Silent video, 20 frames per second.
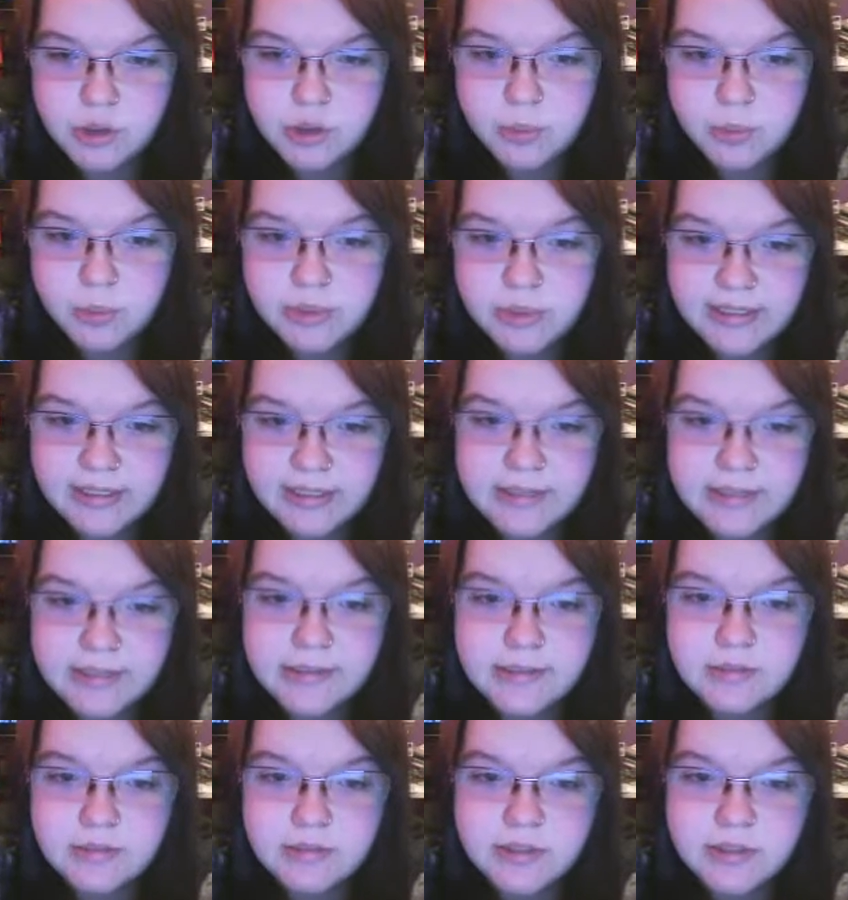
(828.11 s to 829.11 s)
duplicate
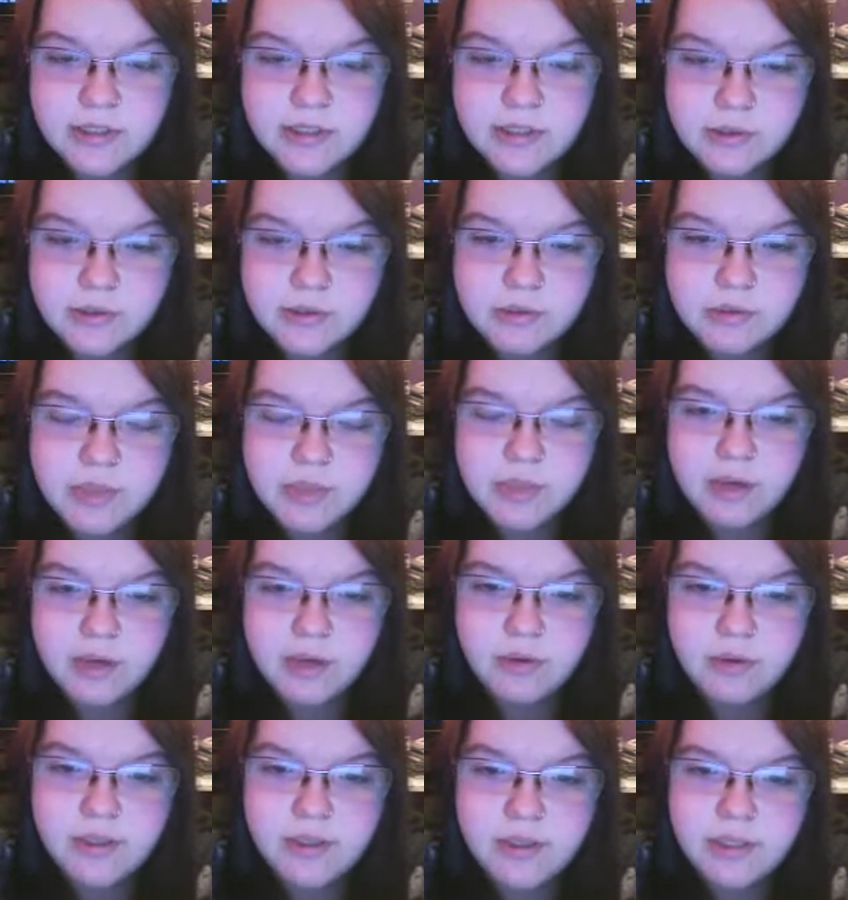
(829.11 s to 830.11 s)
of Sinestro's
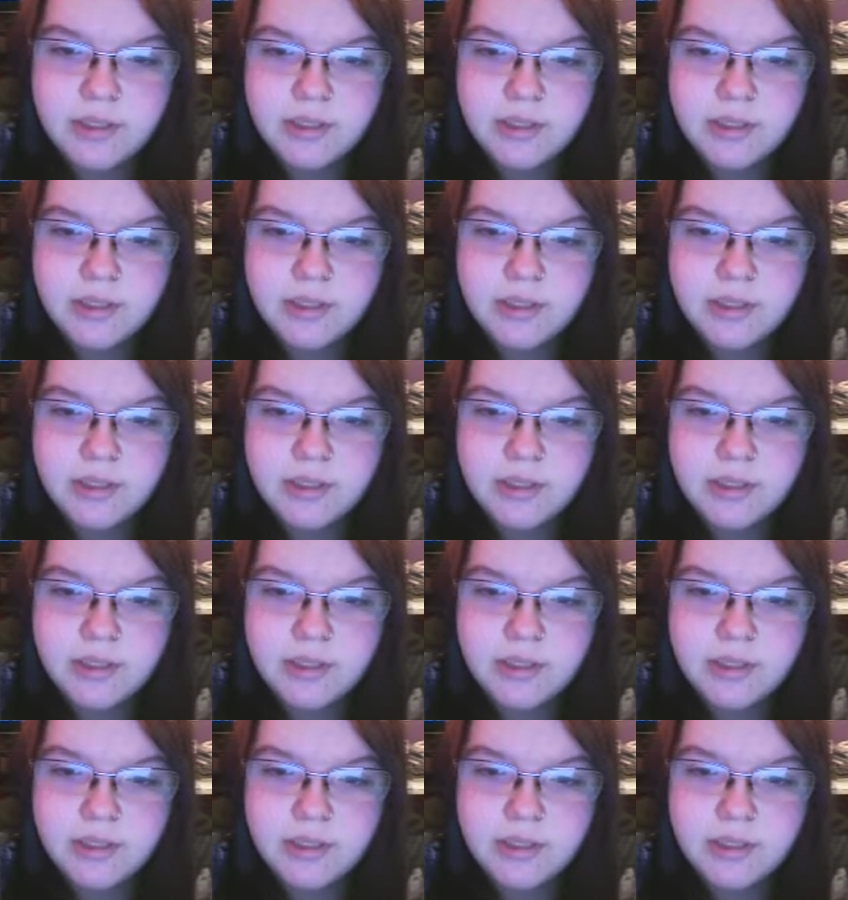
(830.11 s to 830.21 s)
power ring.